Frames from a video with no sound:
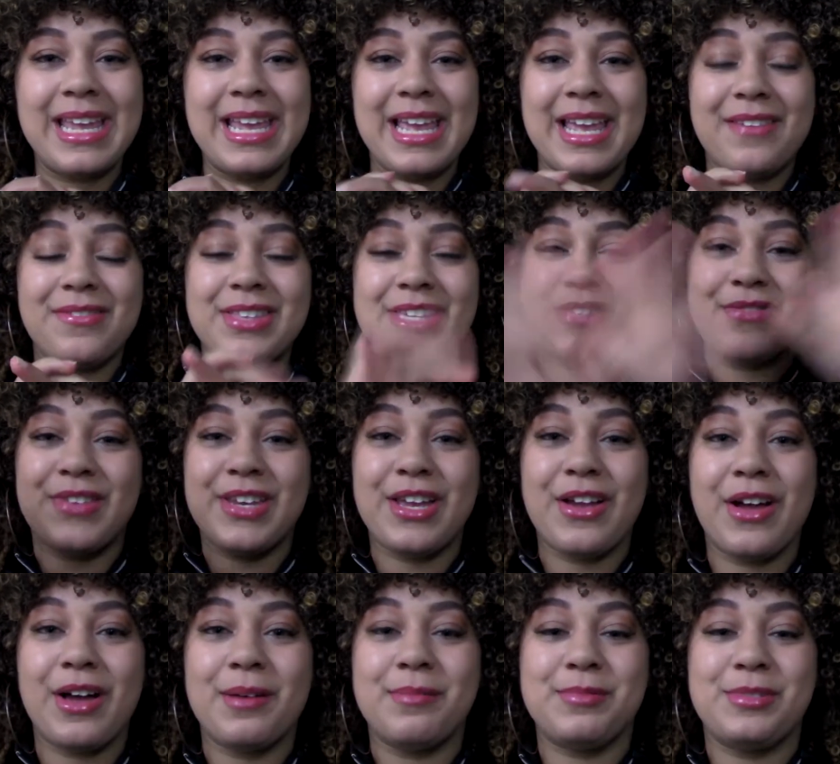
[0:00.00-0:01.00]
If this
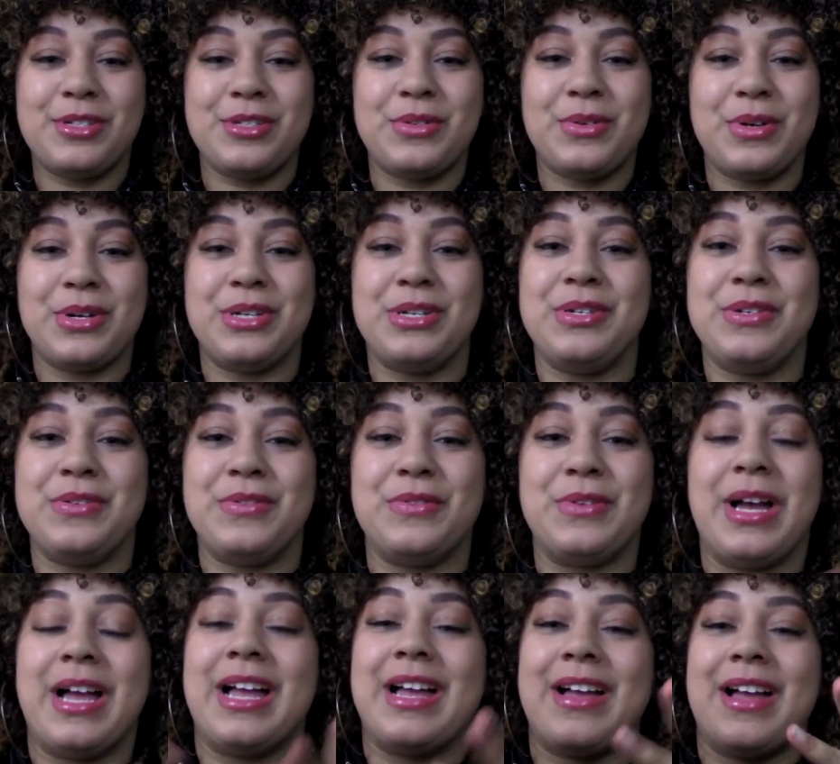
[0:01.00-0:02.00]
video helped you or you